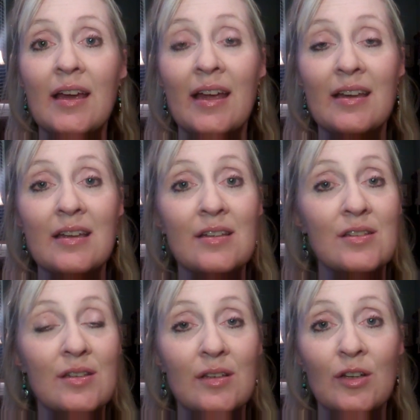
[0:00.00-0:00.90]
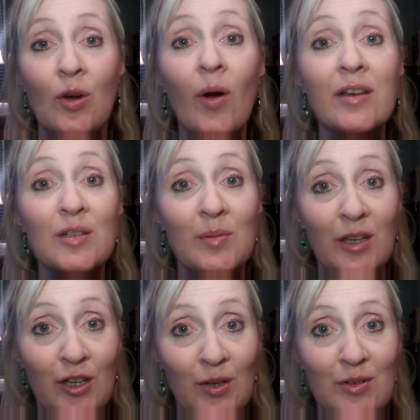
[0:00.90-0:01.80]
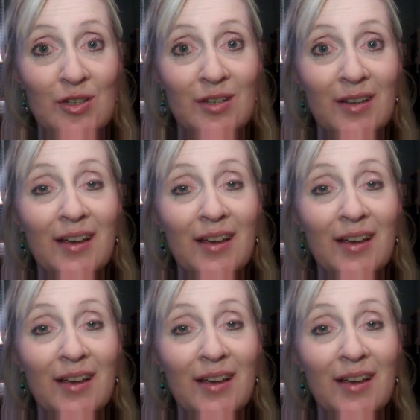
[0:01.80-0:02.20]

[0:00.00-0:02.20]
it is going to be huge.